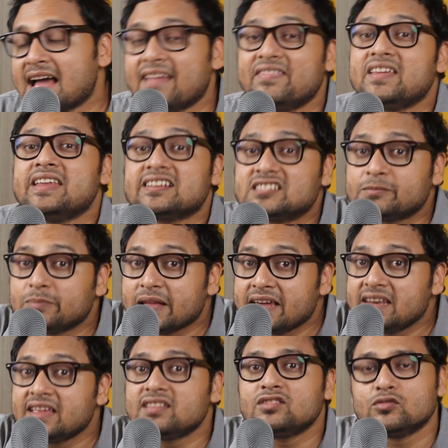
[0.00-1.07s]
And then
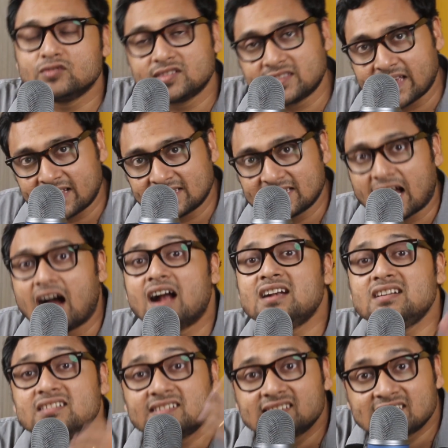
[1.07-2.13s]
explaining those things.
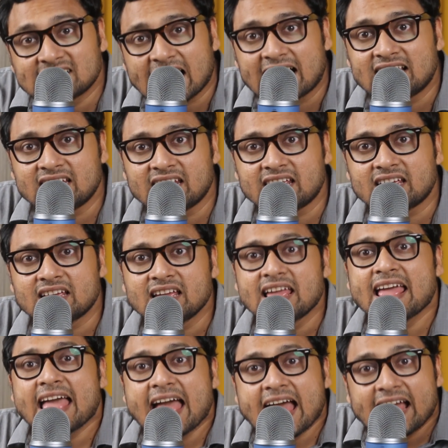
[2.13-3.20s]
Understanding
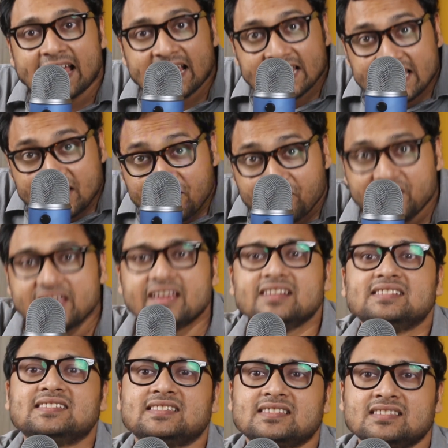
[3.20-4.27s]

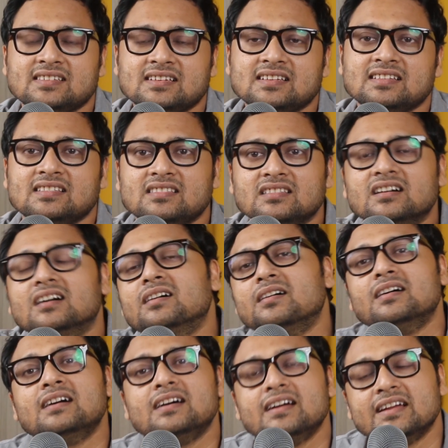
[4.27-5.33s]
alleviates
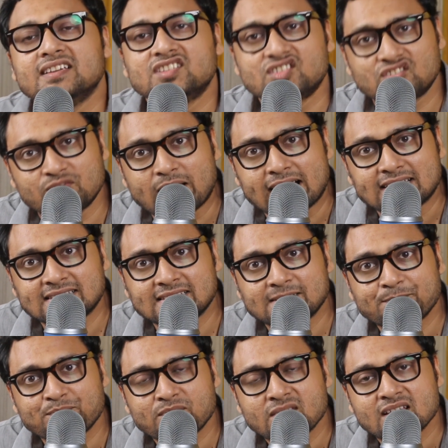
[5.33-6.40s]
the
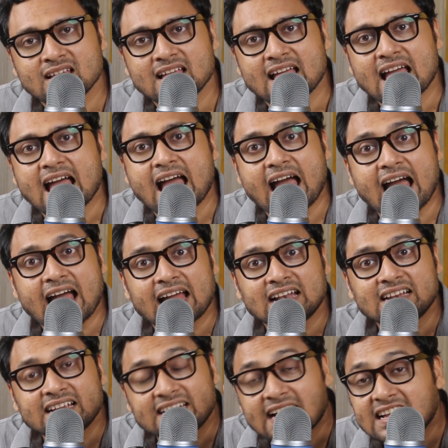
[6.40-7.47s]
stress.
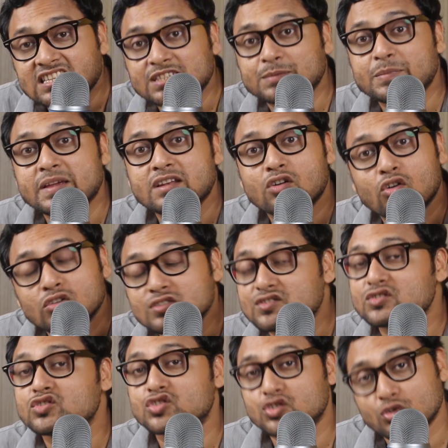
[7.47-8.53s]
And it has been
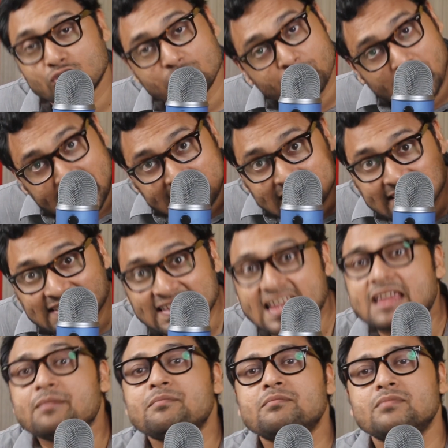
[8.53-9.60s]
also shown by the
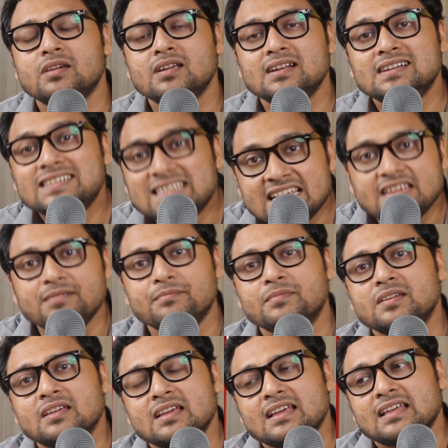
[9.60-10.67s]
same
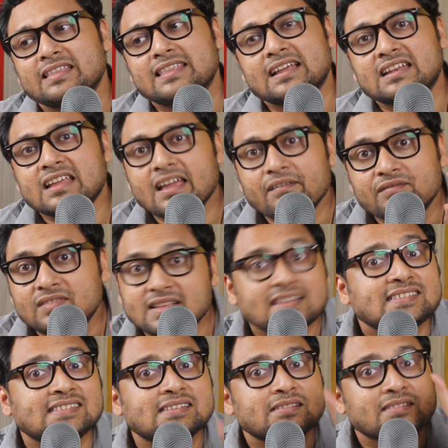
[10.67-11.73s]
team that if
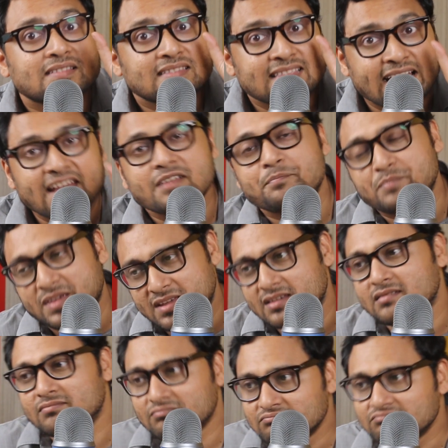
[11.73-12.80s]
this therapy,